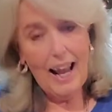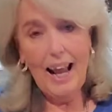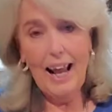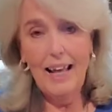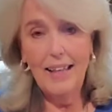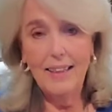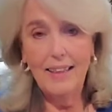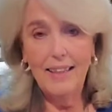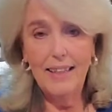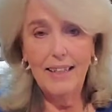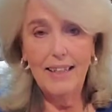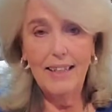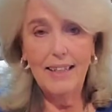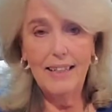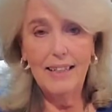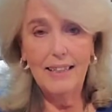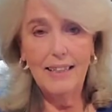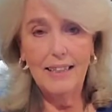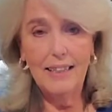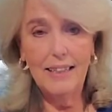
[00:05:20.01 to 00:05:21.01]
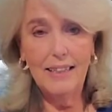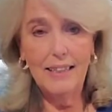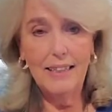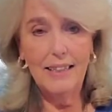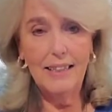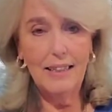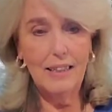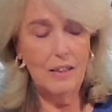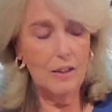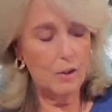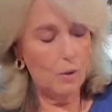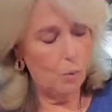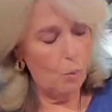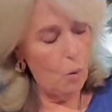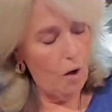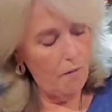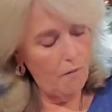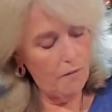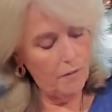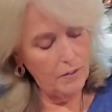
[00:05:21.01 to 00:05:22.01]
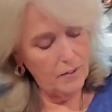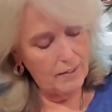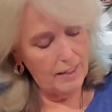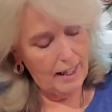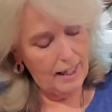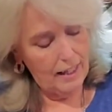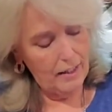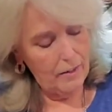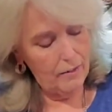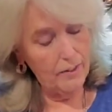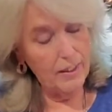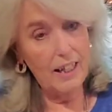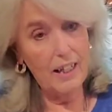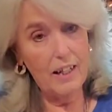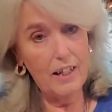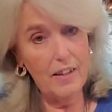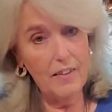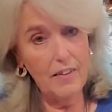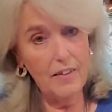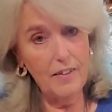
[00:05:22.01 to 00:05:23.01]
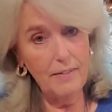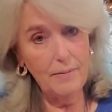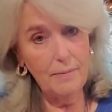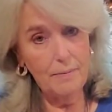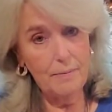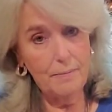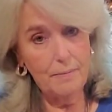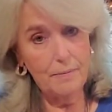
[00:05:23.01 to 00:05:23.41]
and then the waffle side on the other.